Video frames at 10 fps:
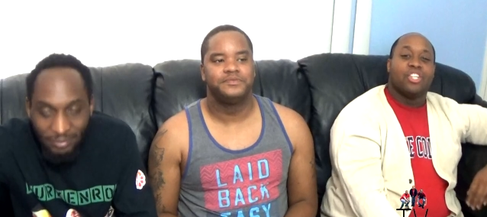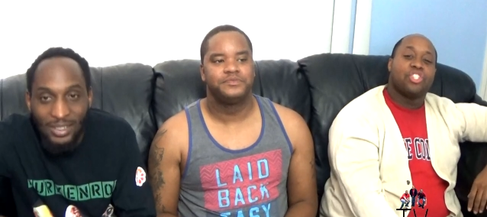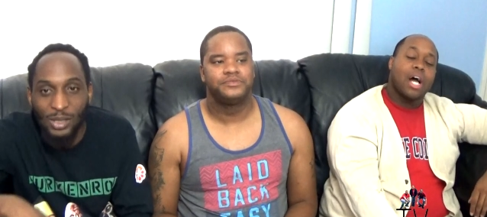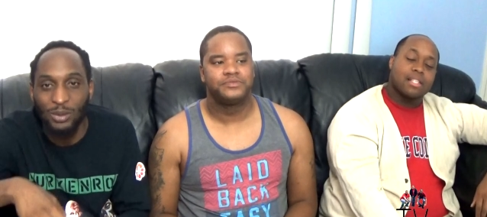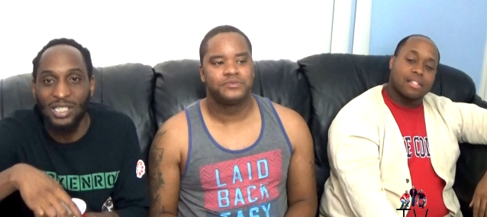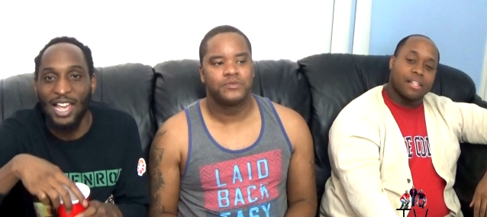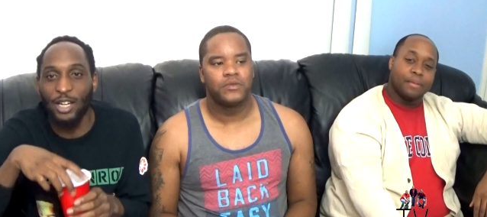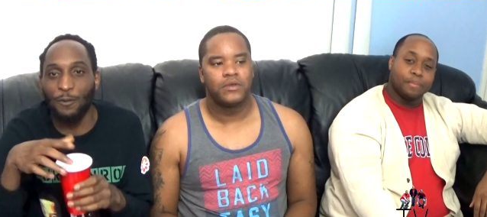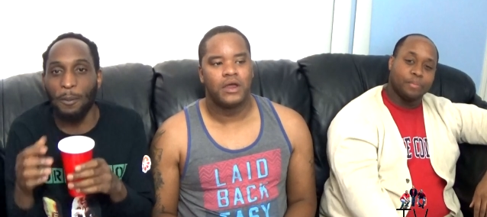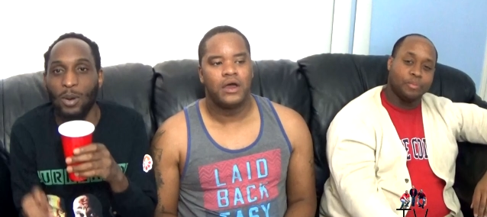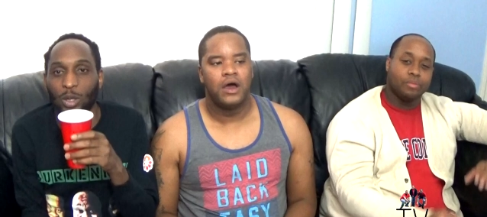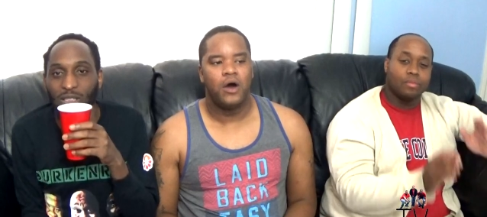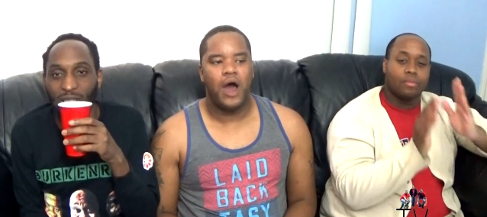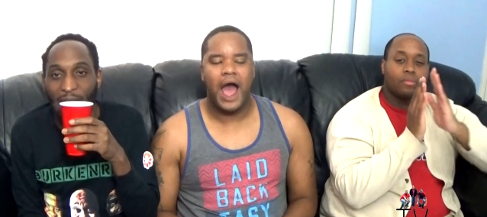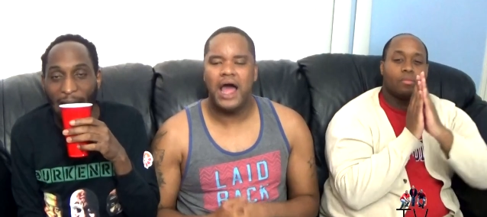Speaker 1: She was
Speaker 2: not here for Mona
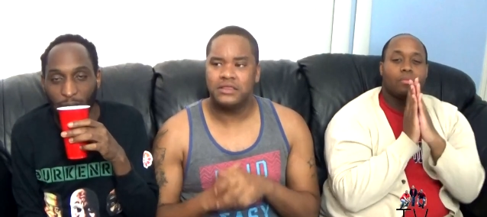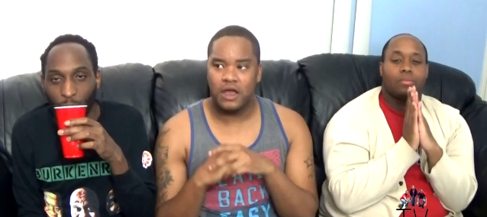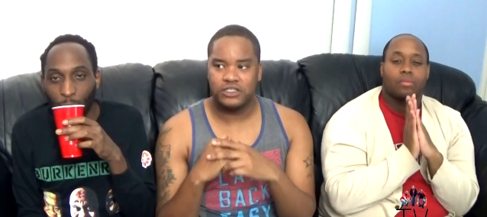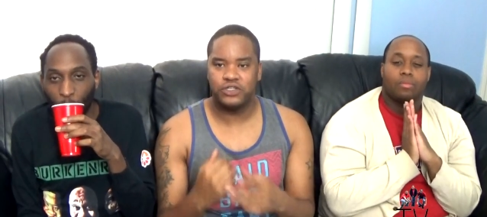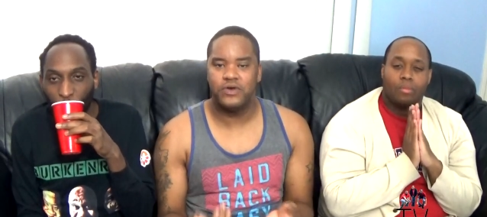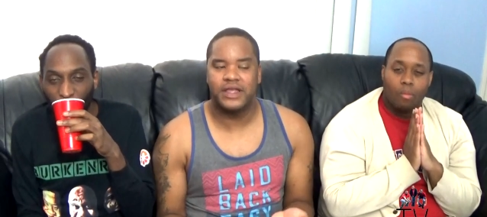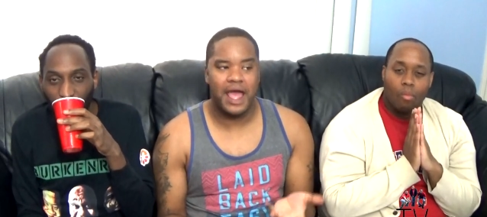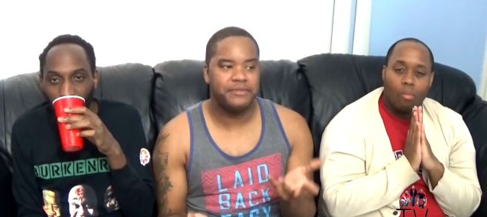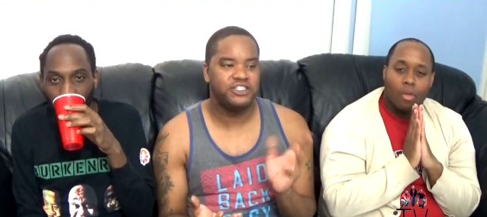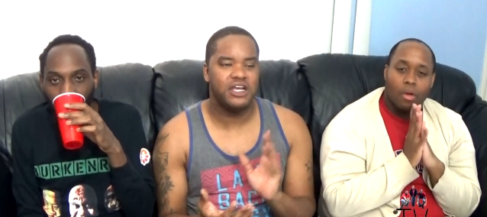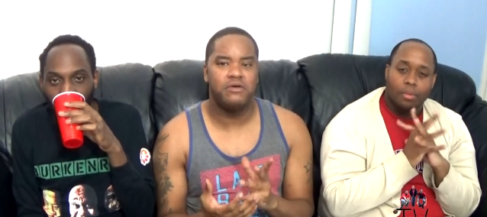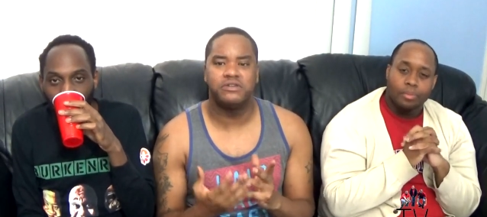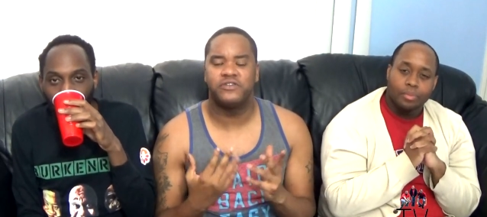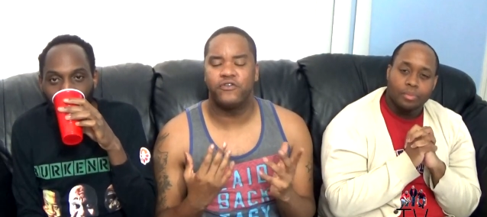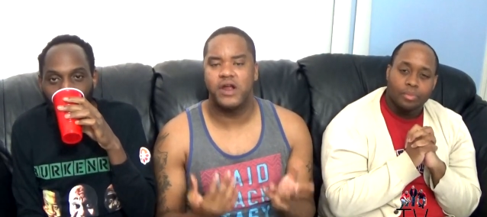Scott. I thought you and K Michelle was
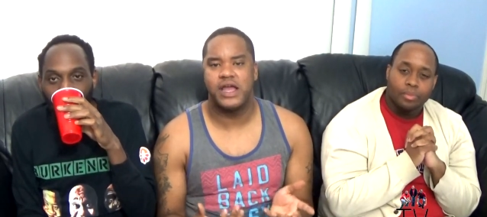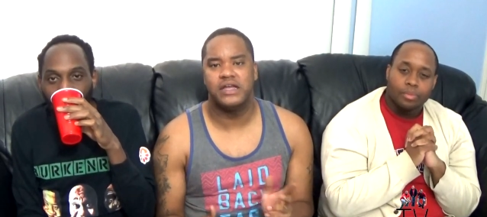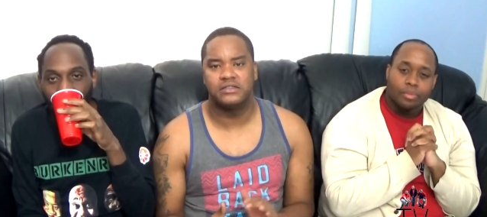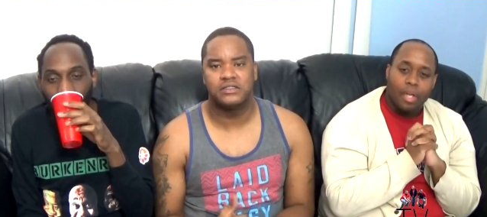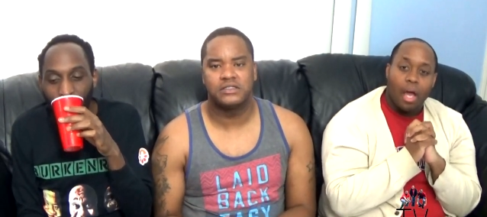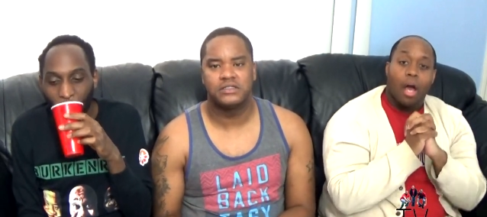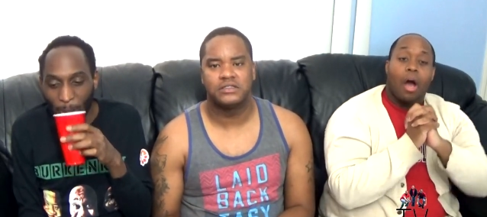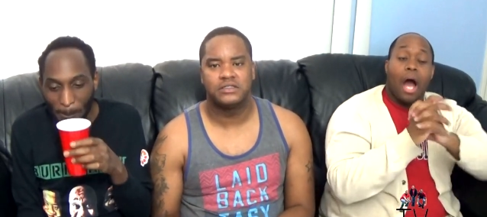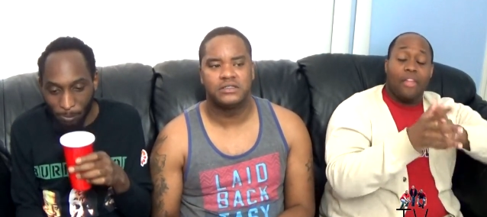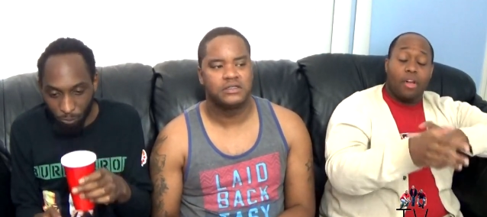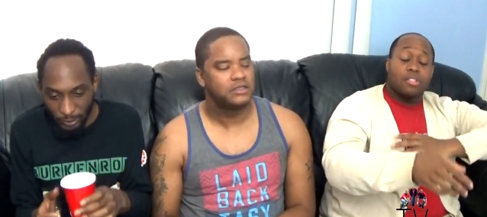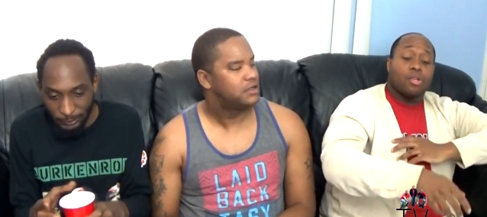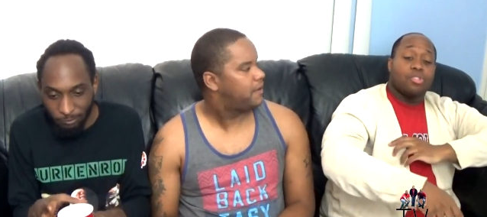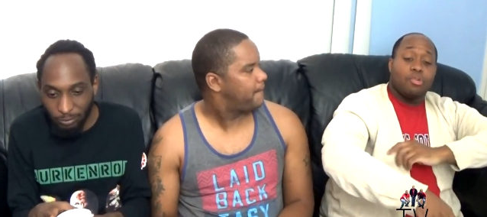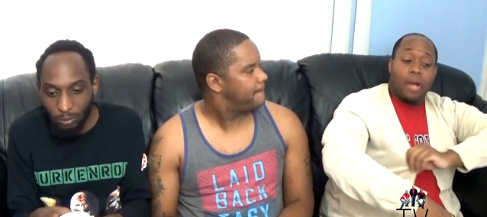friends. Mm.
Speaker 1: I thought so
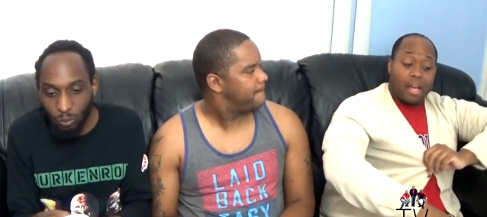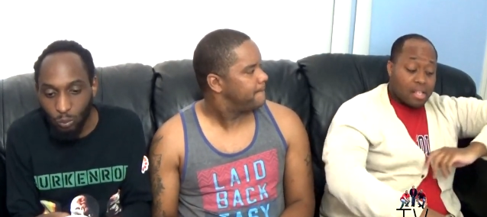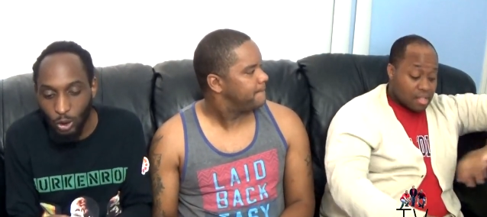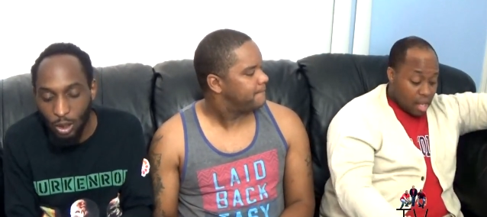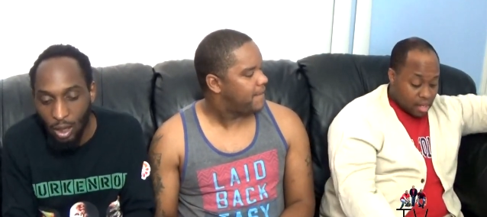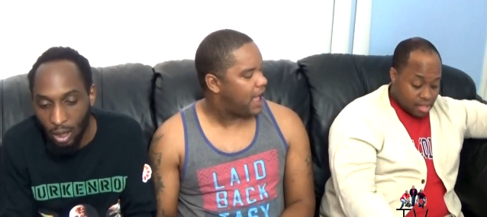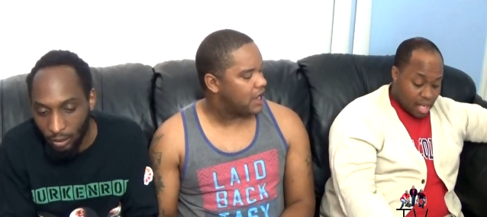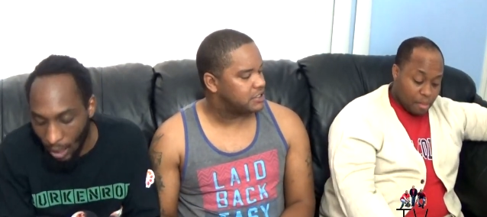too, but I guess not
Speaker 2: because K